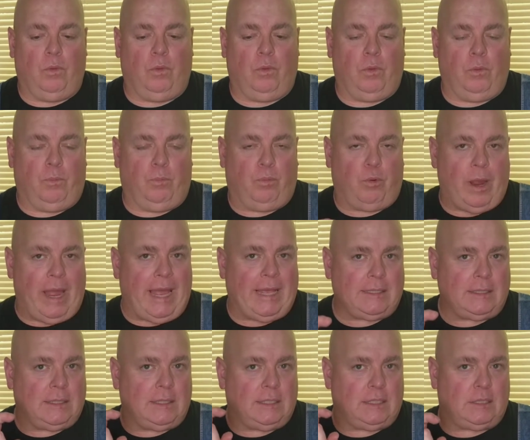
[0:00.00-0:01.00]

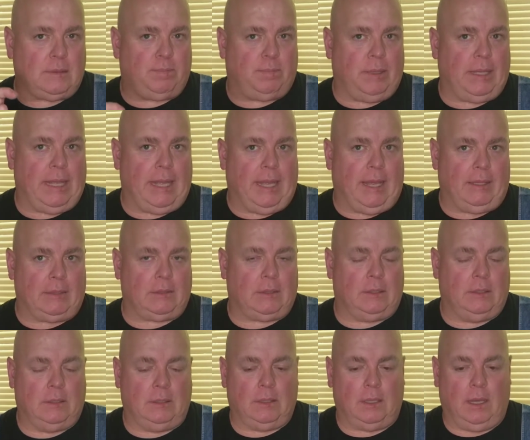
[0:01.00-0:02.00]
brass that
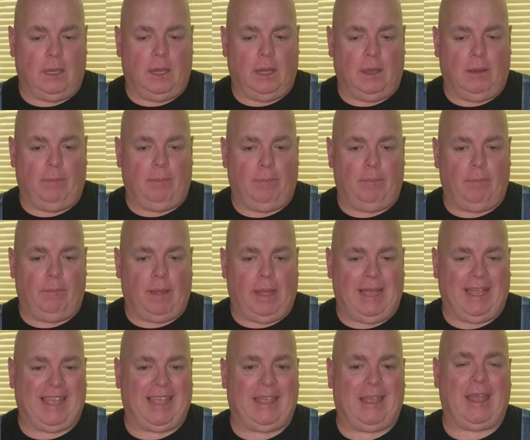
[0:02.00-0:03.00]
split,
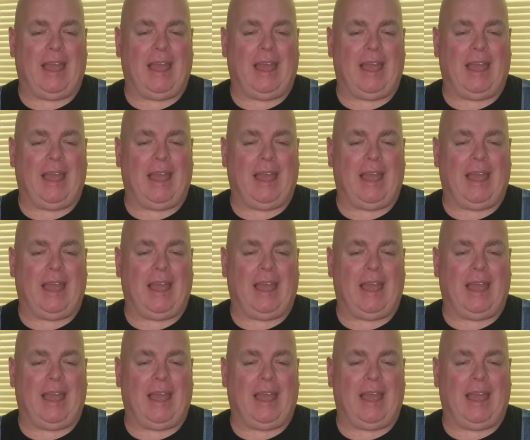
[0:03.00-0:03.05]
I